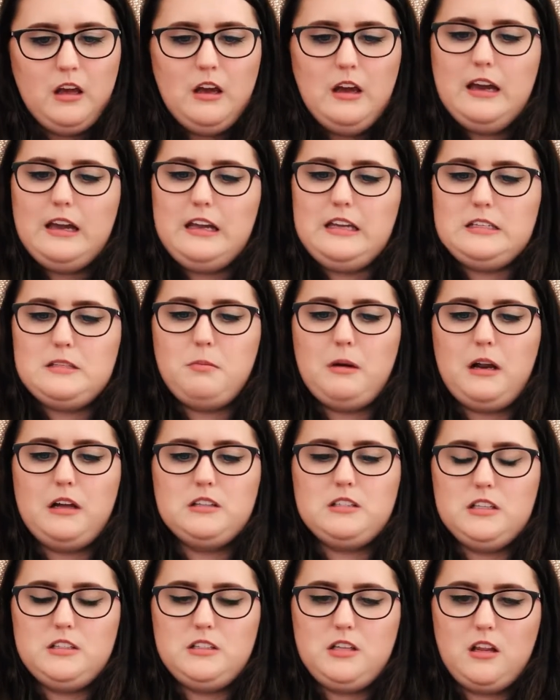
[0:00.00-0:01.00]
He
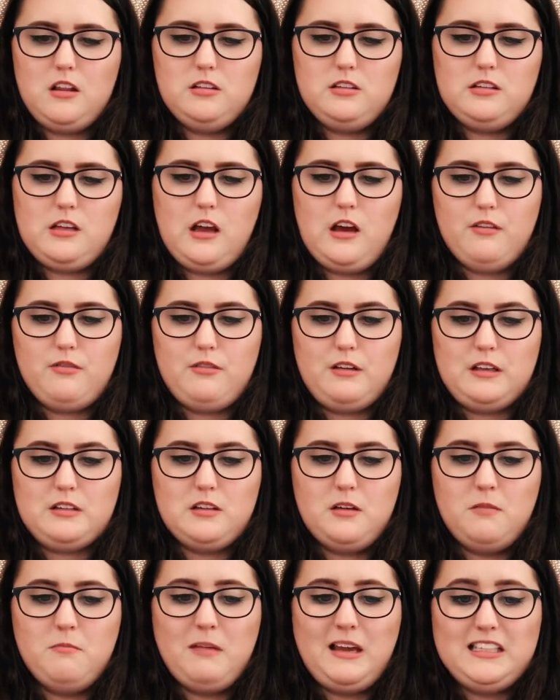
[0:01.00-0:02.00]
spluttered to the surface,
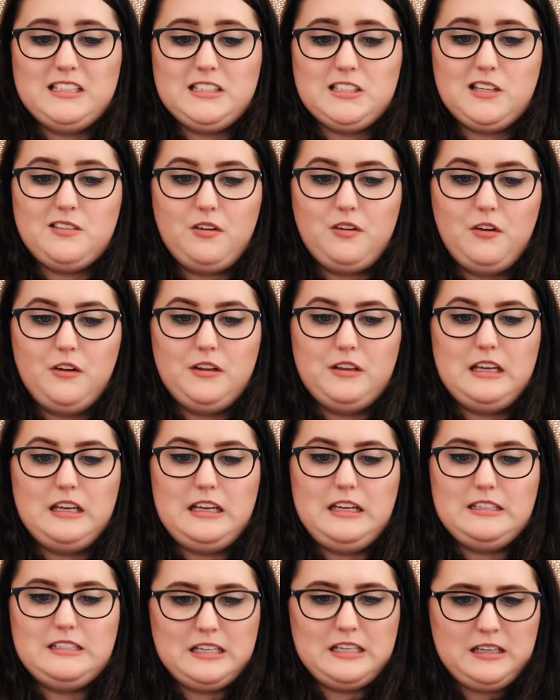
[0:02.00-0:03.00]
amazed to find that
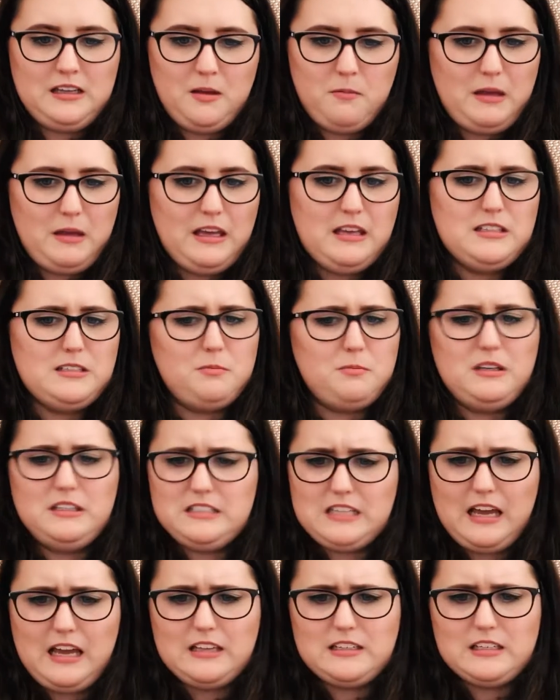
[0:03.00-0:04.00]
he didn't appear to be
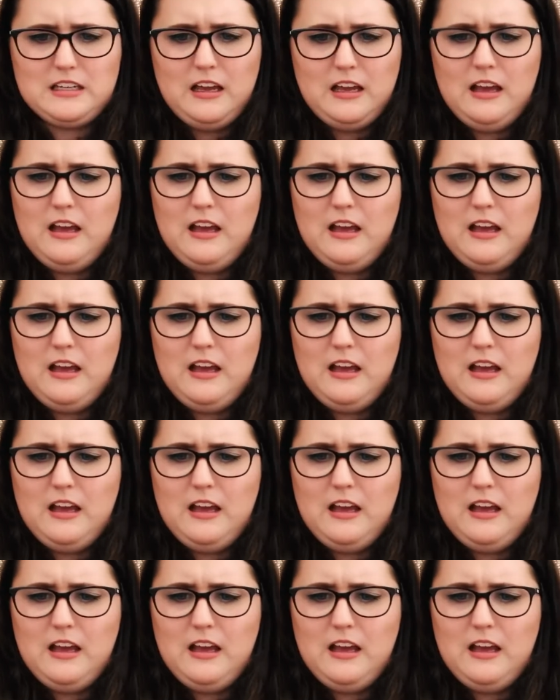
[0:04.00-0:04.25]
dead,